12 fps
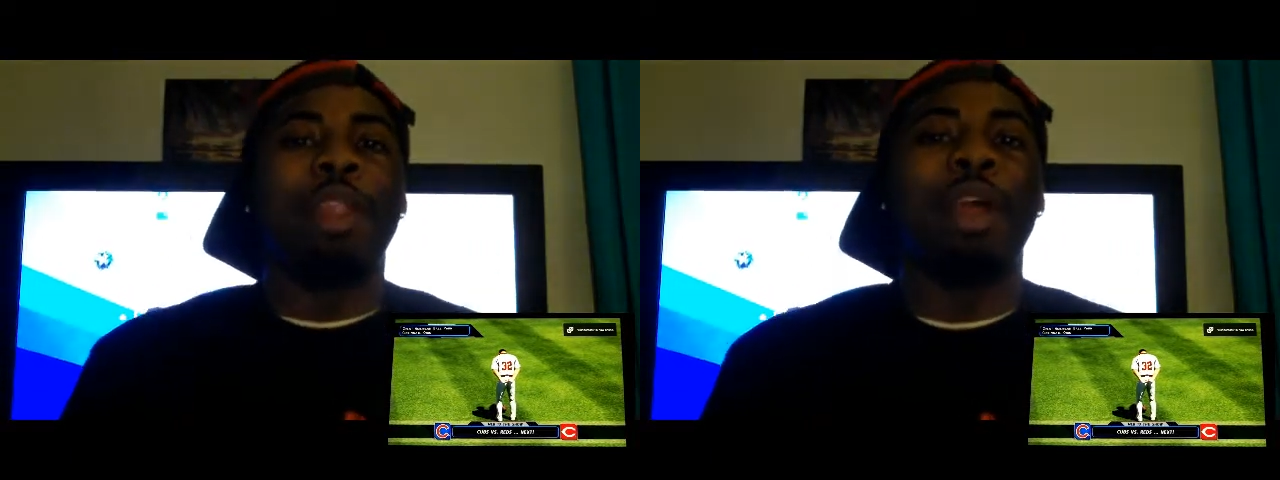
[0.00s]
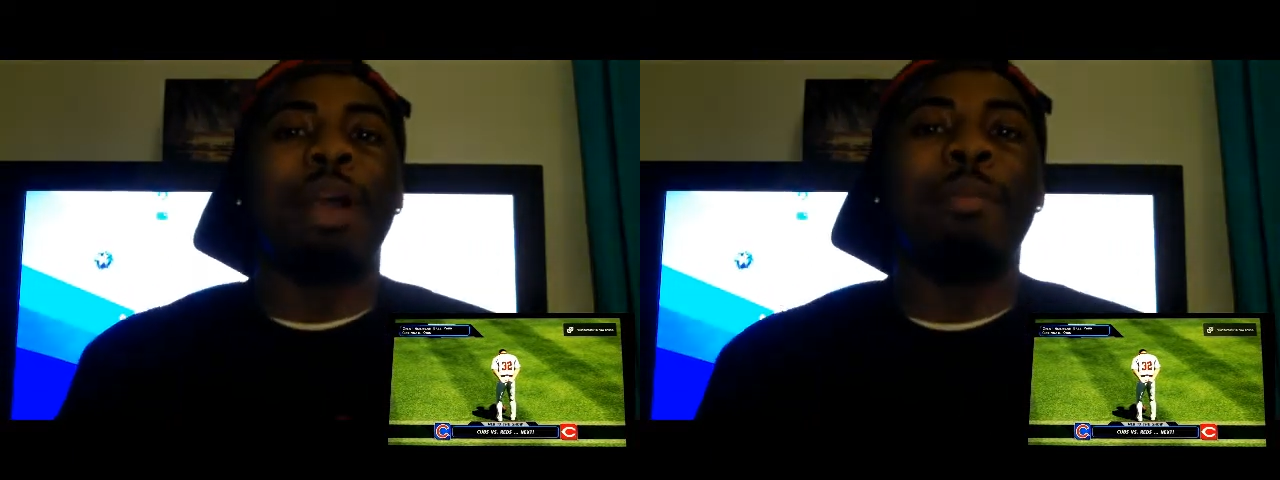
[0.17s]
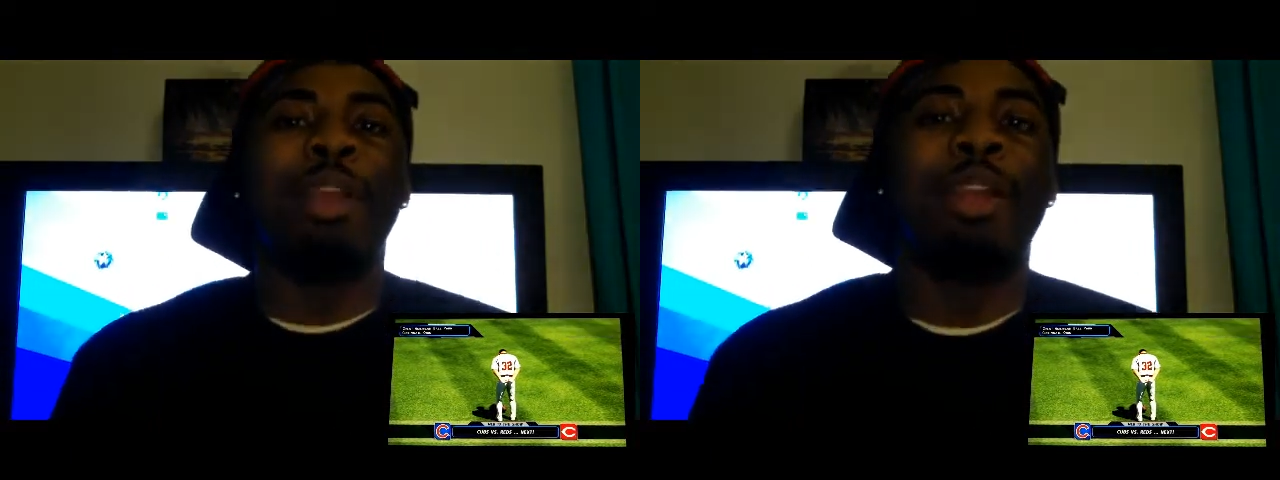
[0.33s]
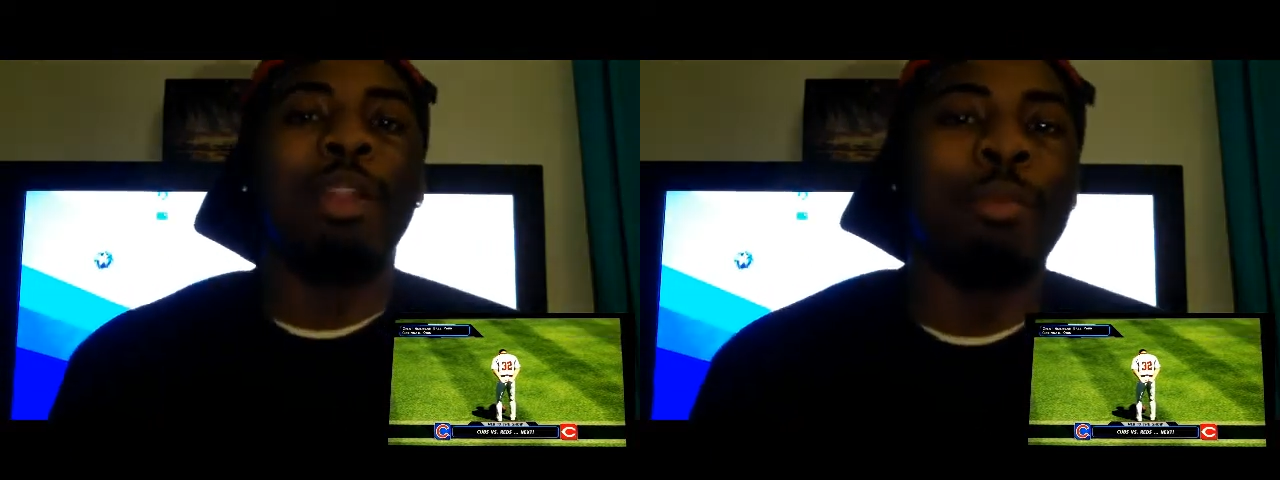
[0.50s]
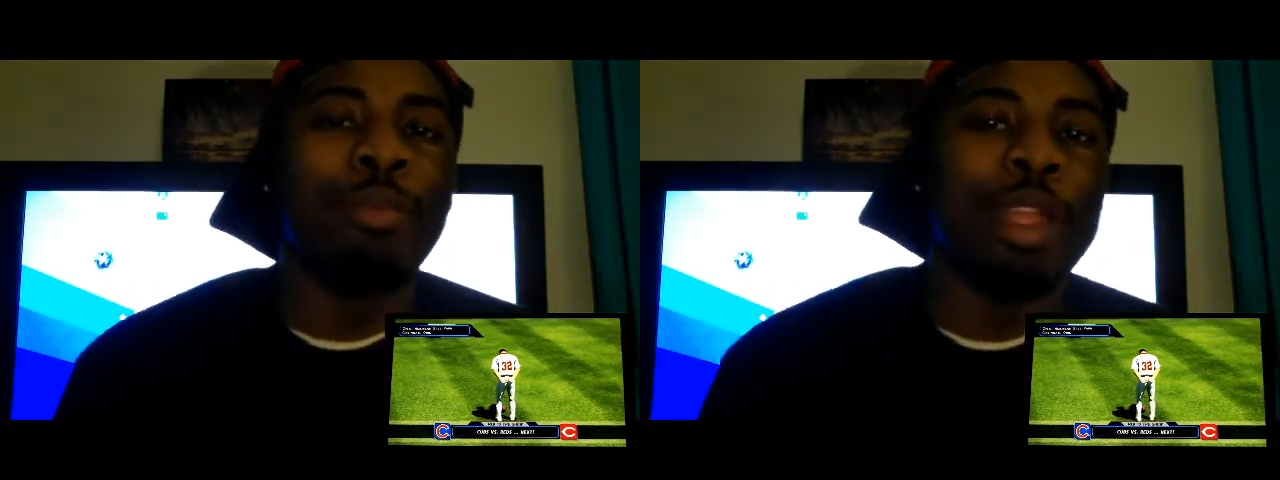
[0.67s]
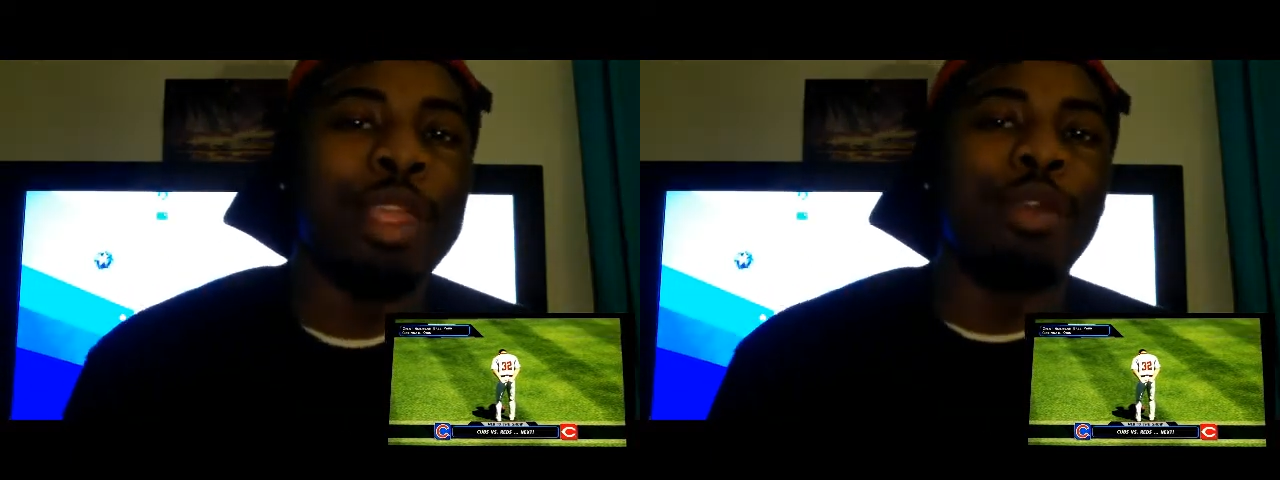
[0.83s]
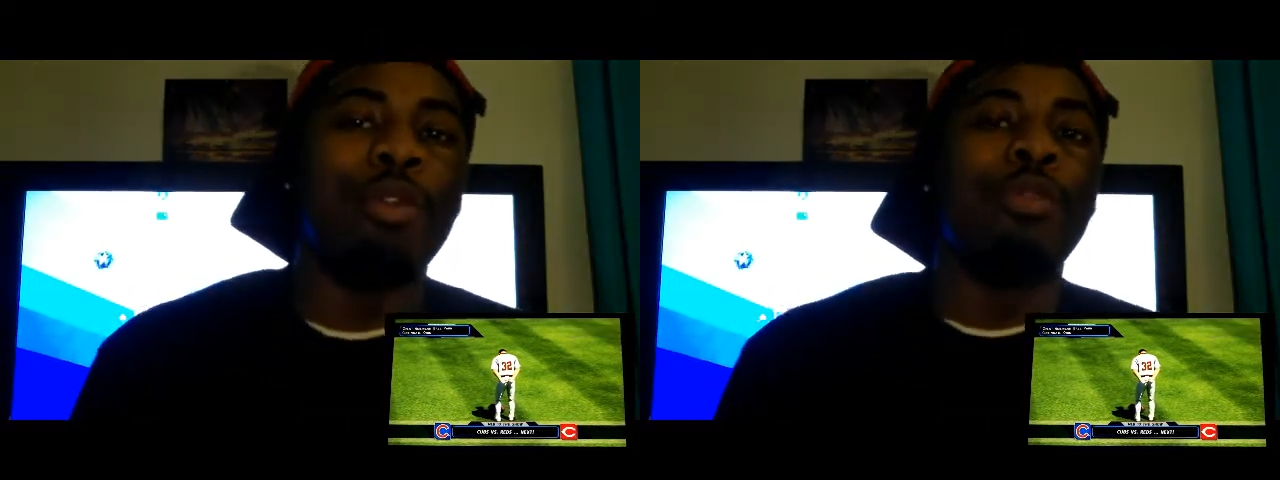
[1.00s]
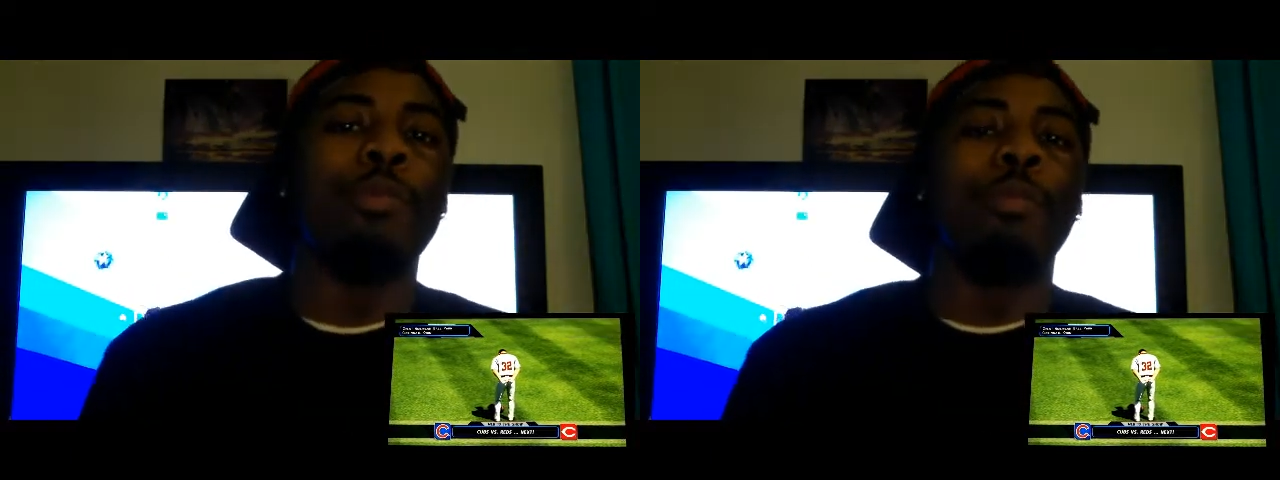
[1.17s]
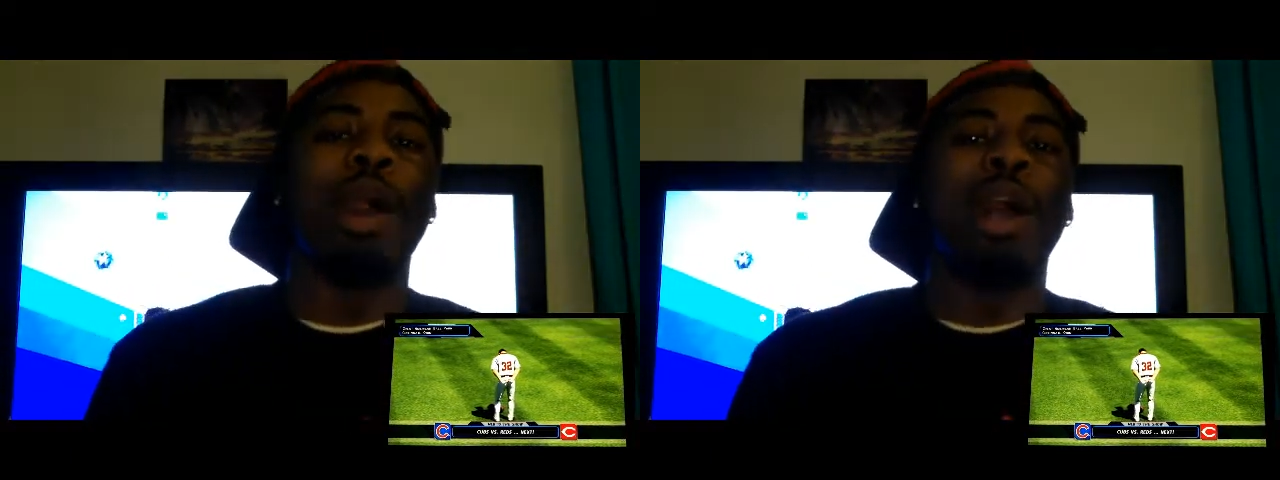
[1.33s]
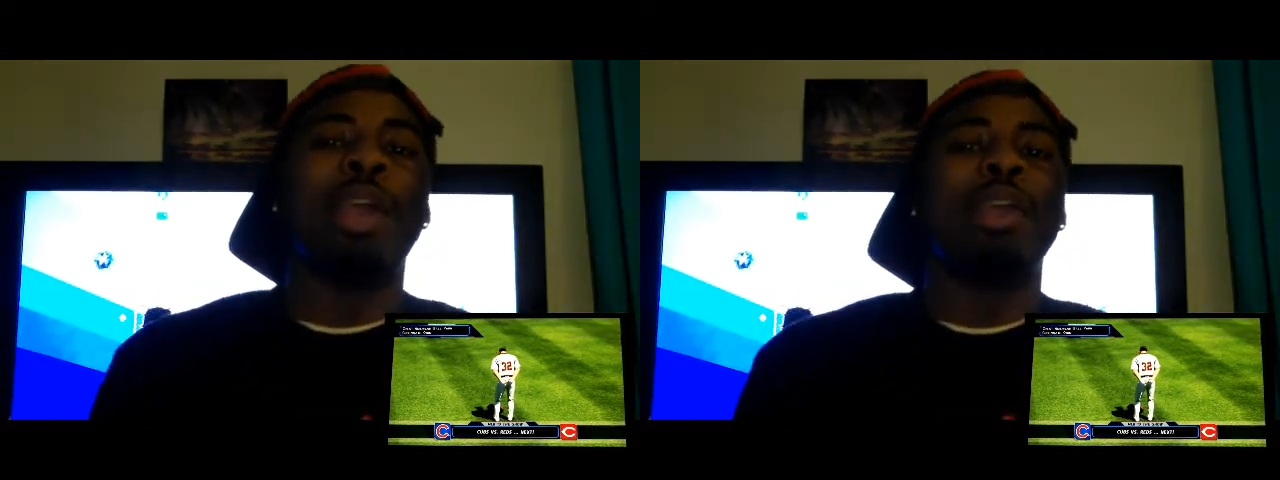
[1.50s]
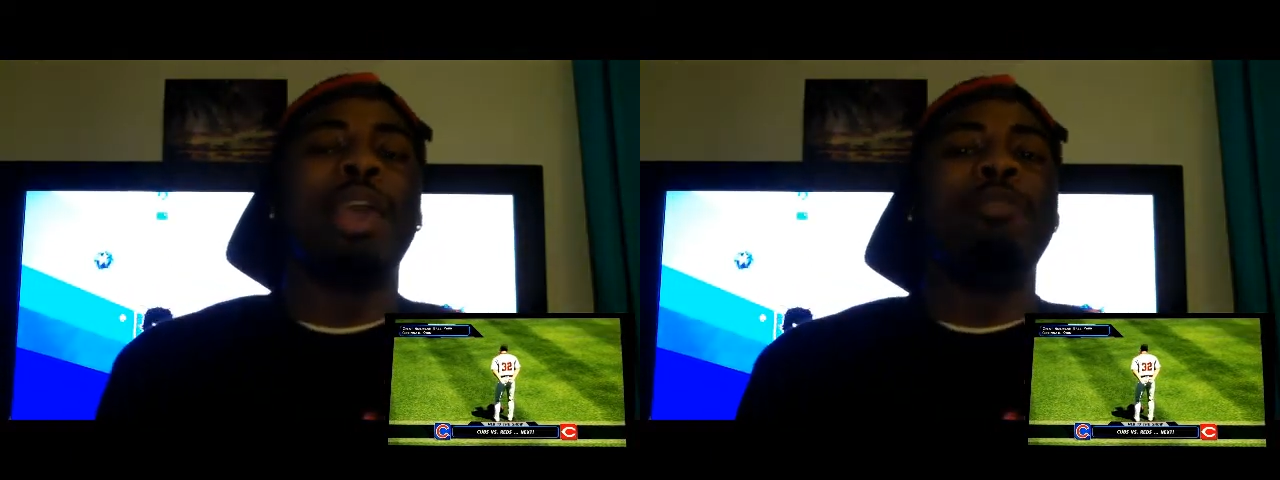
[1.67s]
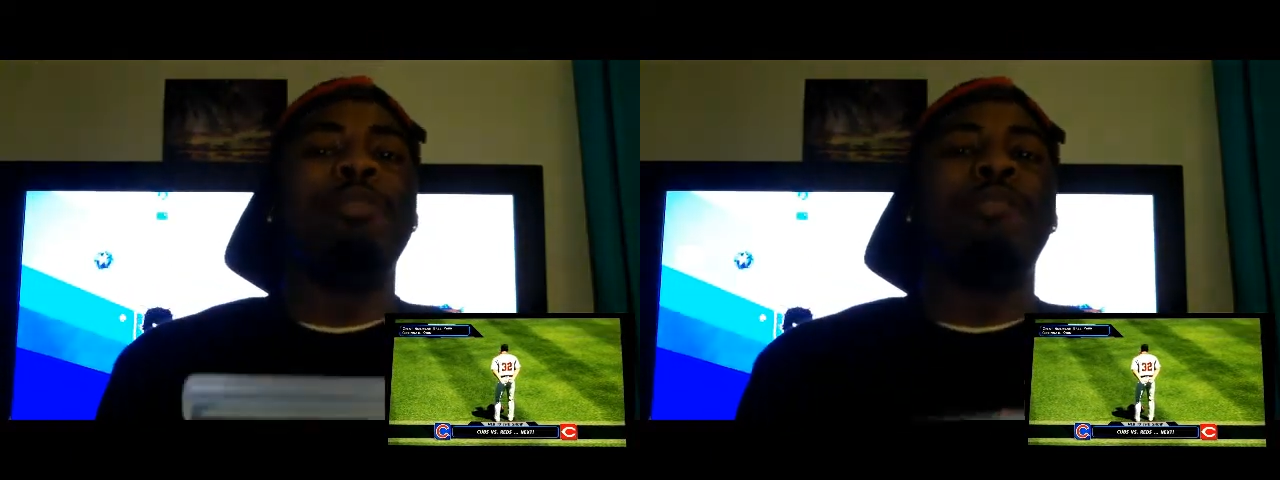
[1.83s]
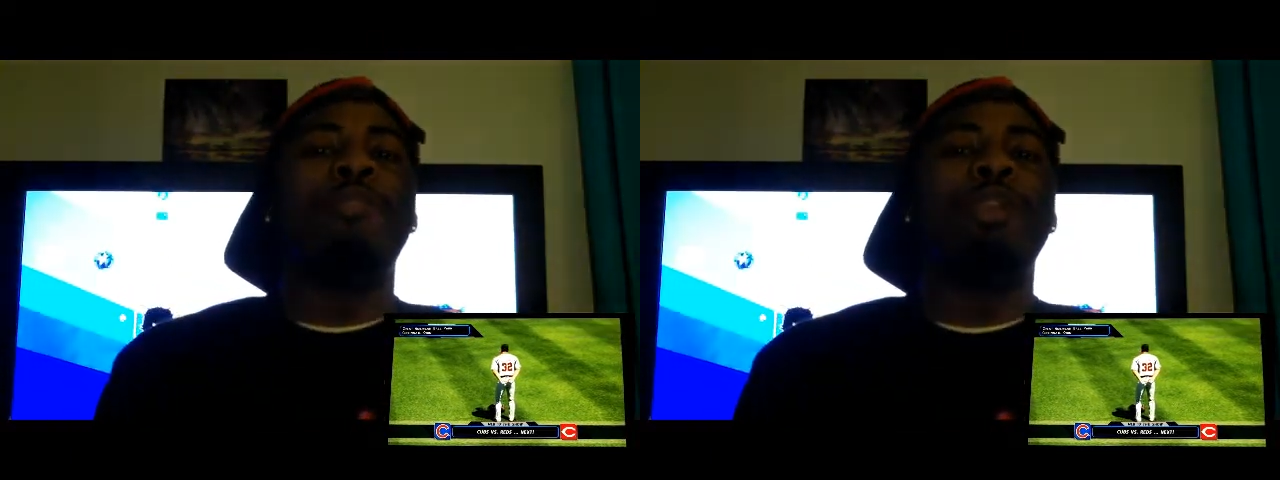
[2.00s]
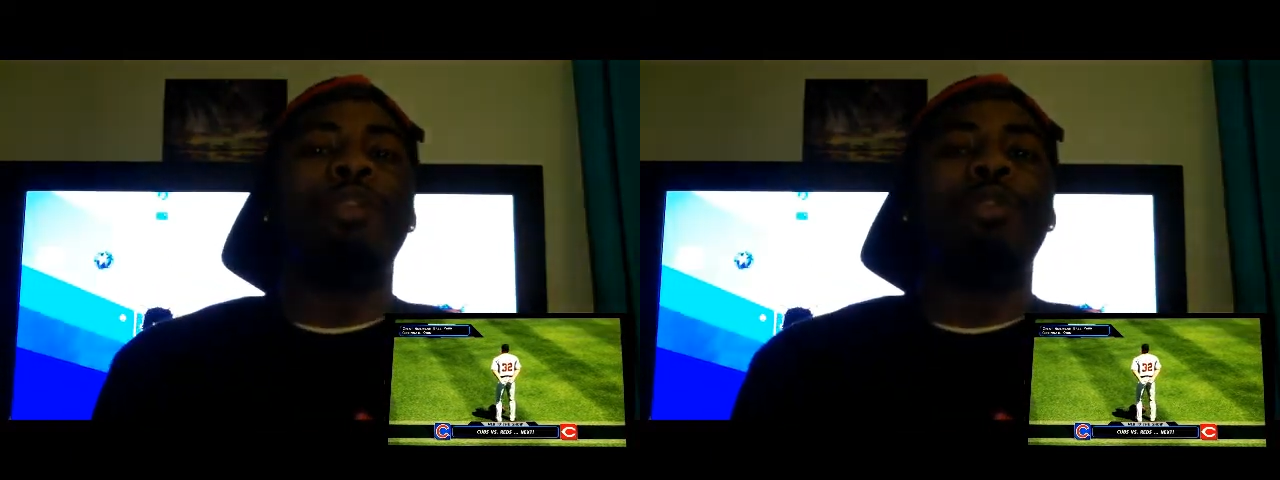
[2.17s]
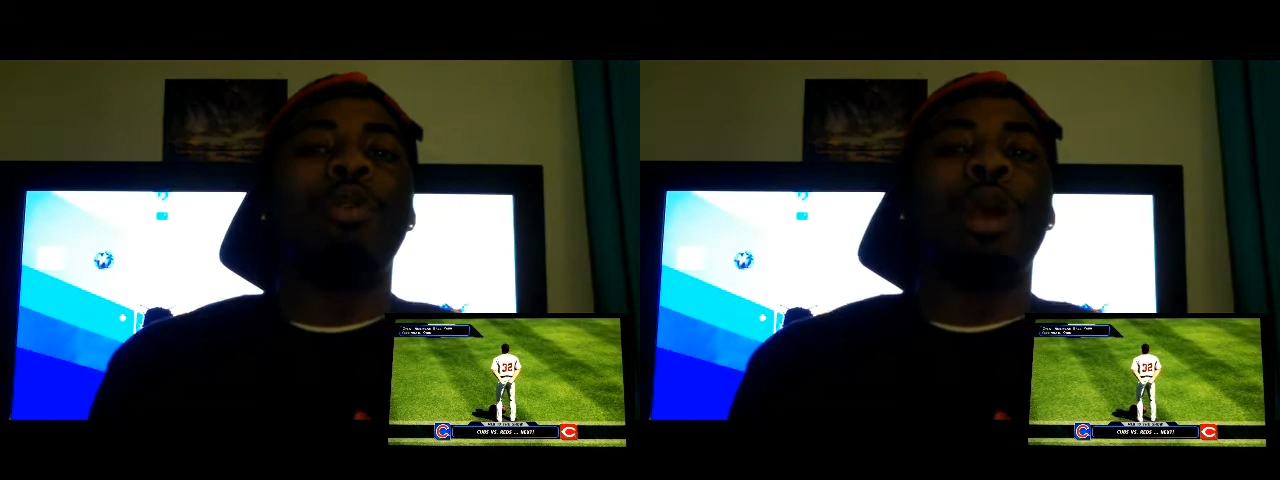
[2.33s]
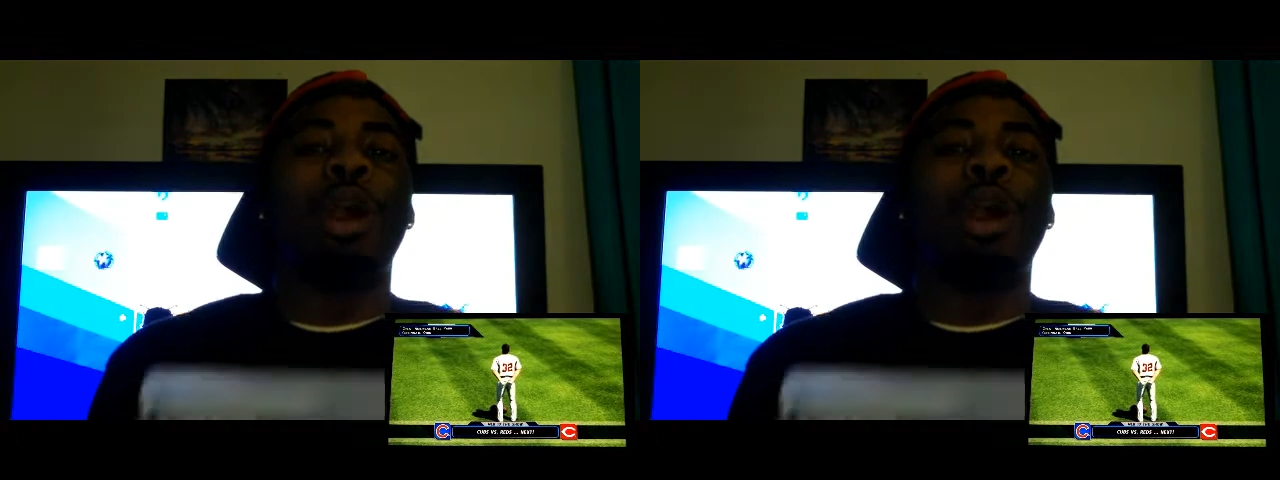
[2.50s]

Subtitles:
and I'm here to bring you my game review